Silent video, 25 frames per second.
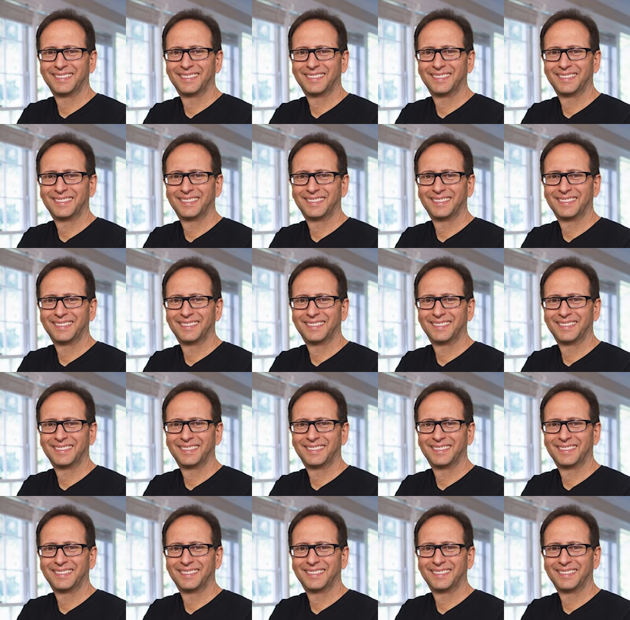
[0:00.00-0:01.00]

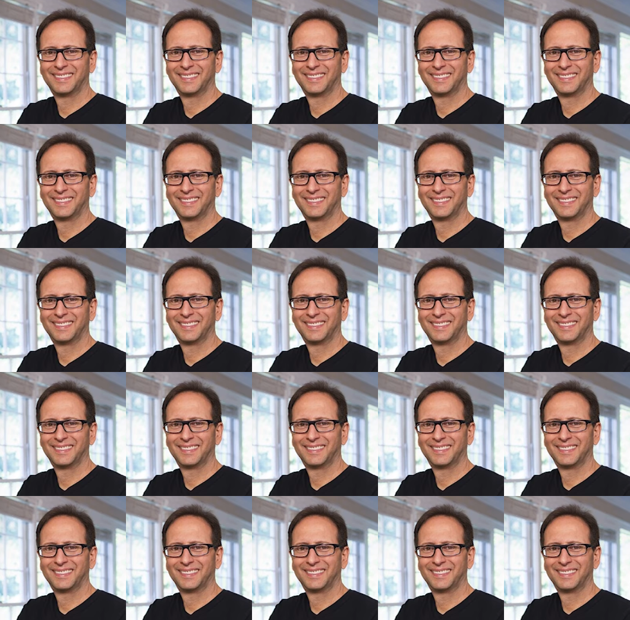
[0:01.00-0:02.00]

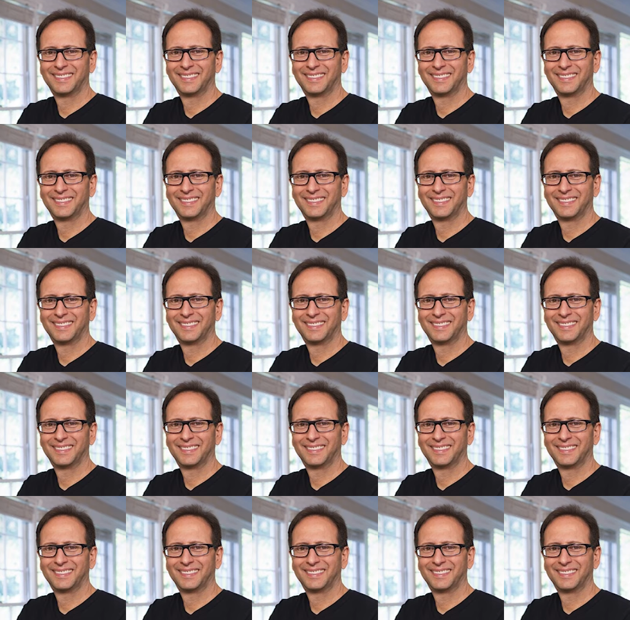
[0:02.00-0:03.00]

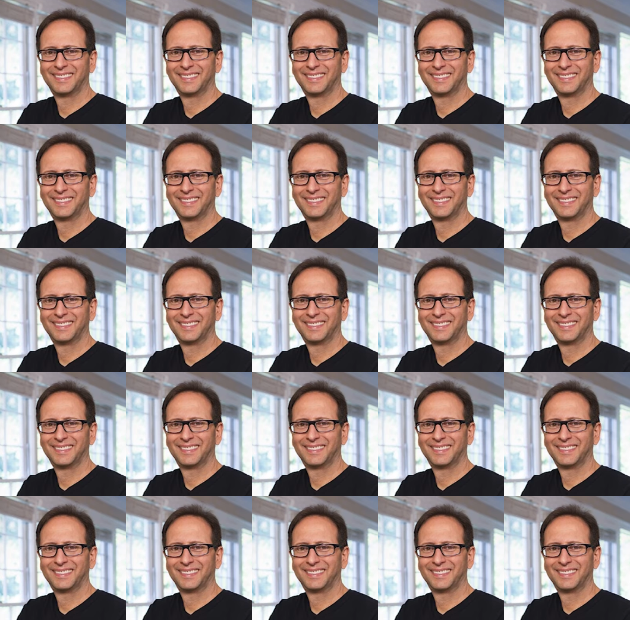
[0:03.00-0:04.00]

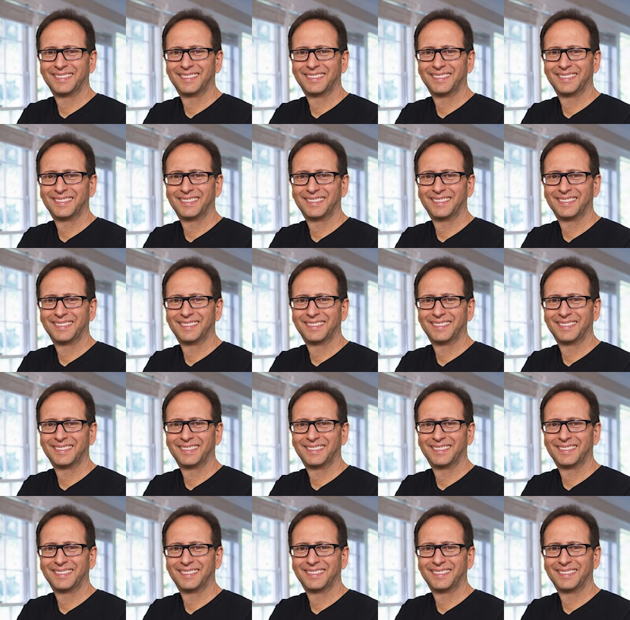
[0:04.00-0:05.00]

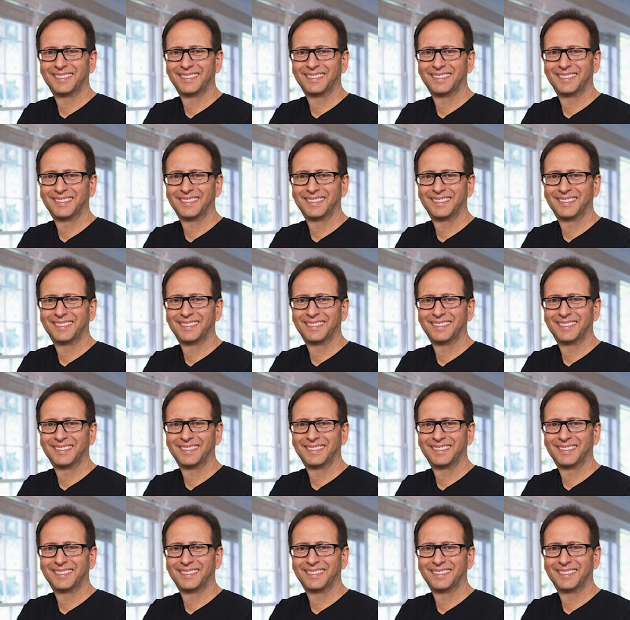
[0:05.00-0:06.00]

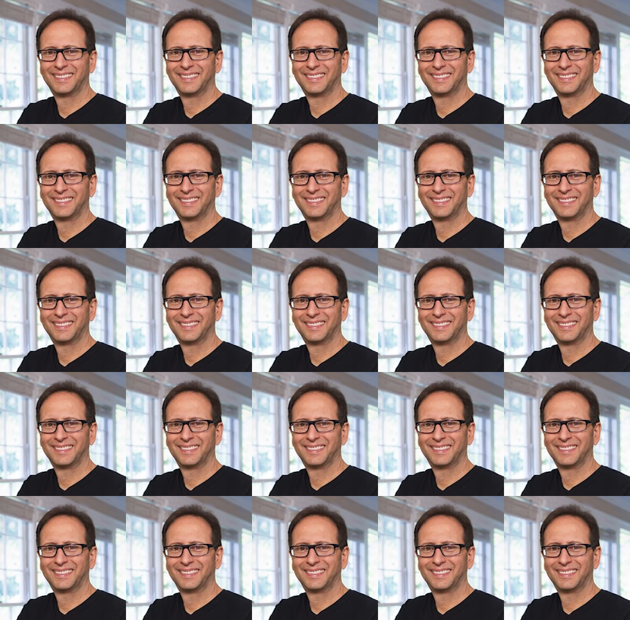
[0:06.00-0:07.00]

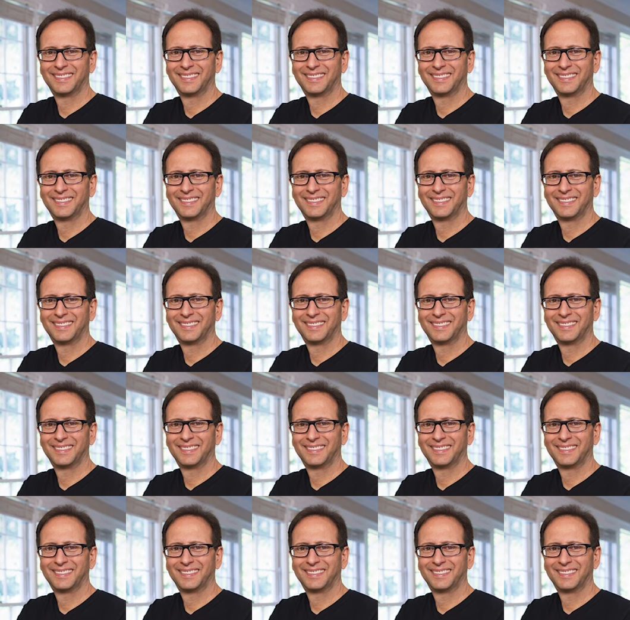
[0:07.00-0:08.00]
This is a still picture; no speech is visible.